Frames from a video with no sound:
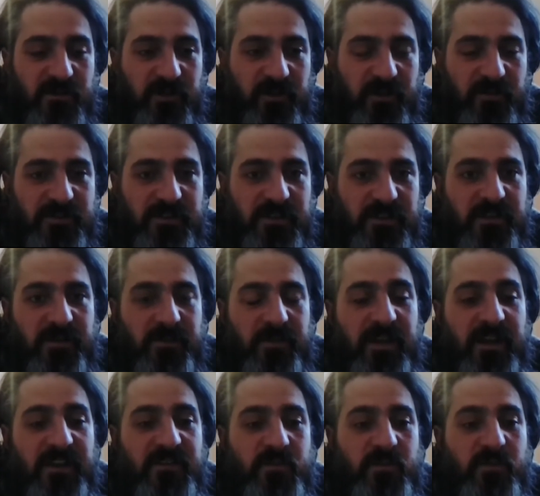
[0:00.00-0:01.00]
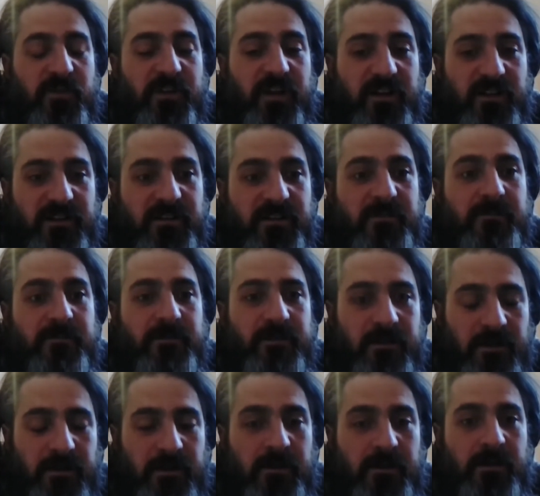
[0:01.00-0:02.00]
It's not going to be as productive.
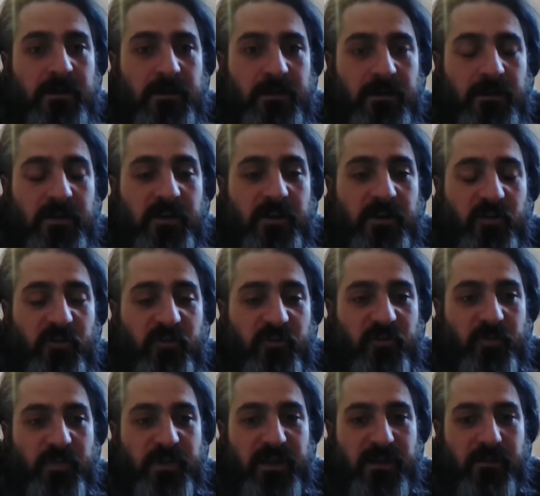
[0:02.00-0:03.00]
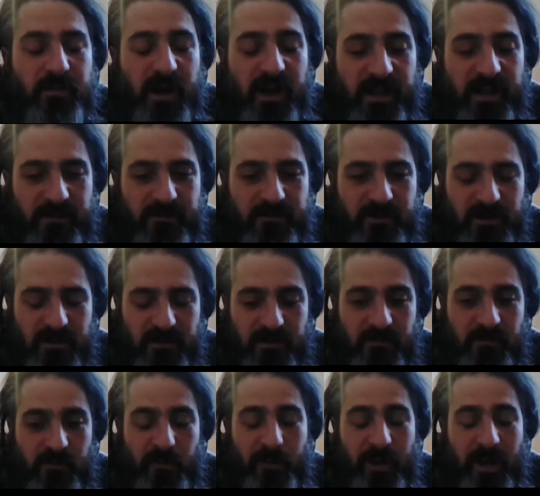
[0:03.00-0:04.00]
So being mindful of the
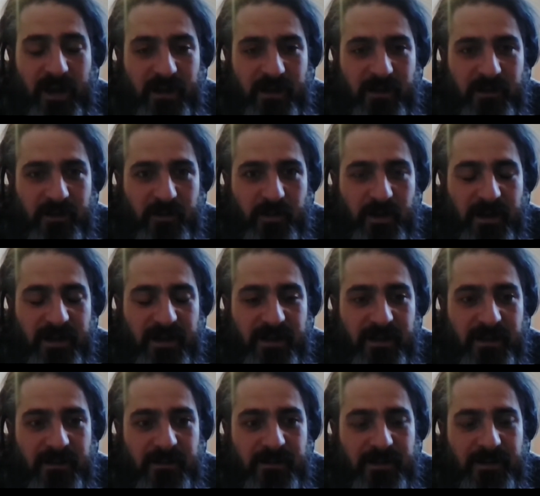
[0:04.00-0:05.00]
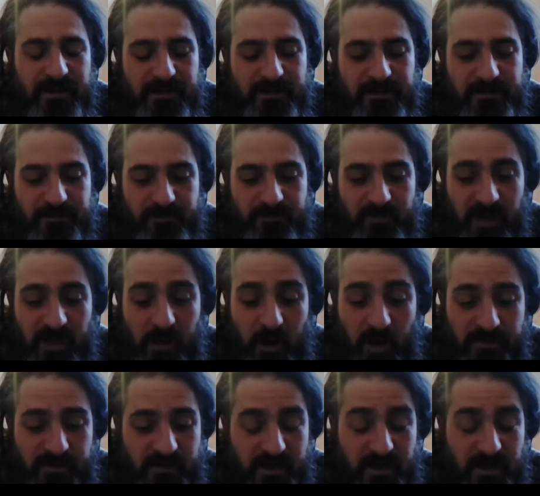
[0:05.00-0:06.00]
variety you're buying, and
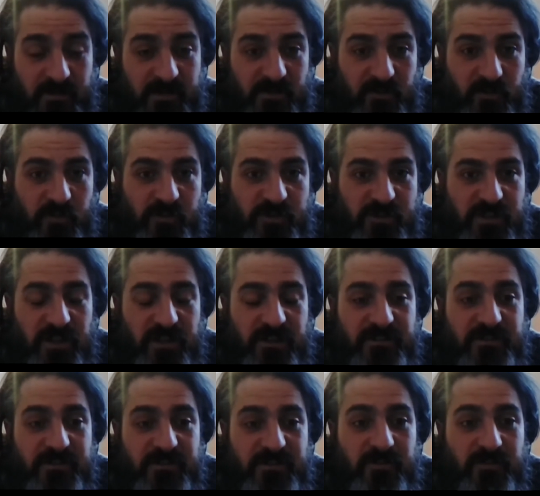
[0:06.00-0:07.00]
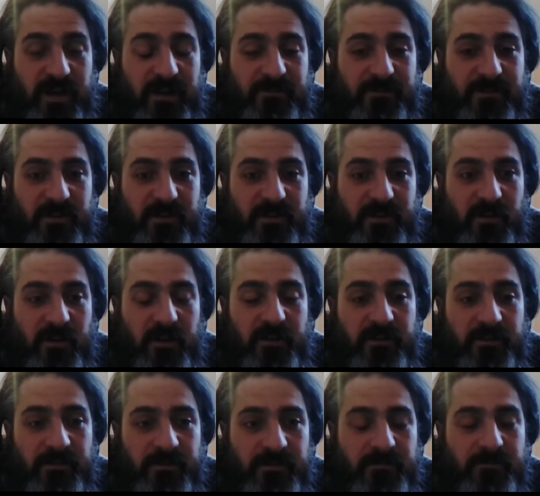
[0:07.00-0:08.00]
oftentimes the rootstock is grafted
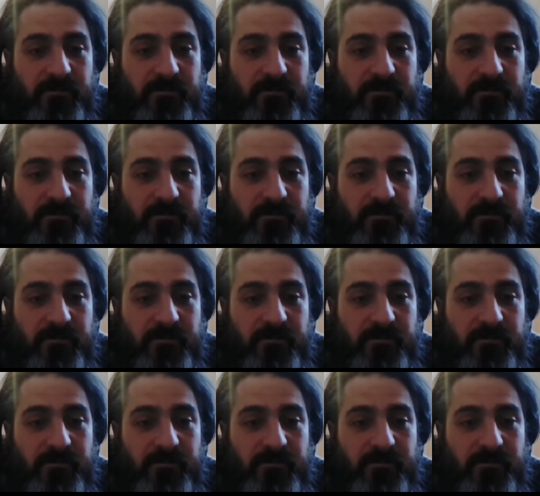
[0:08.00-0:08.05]
on.